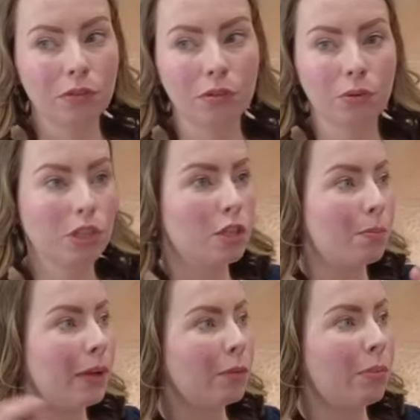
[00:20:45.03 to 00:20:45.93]
which is a
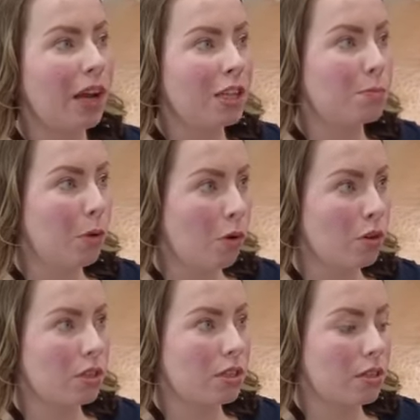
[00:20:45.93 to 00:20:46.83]
big brass
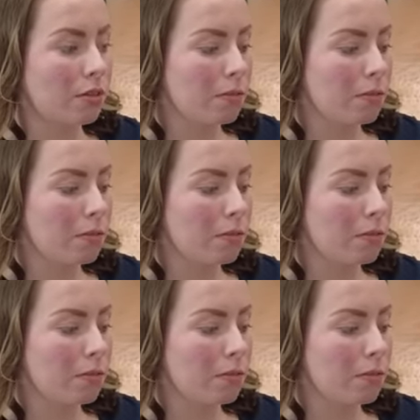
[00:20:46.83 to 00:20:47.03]
box.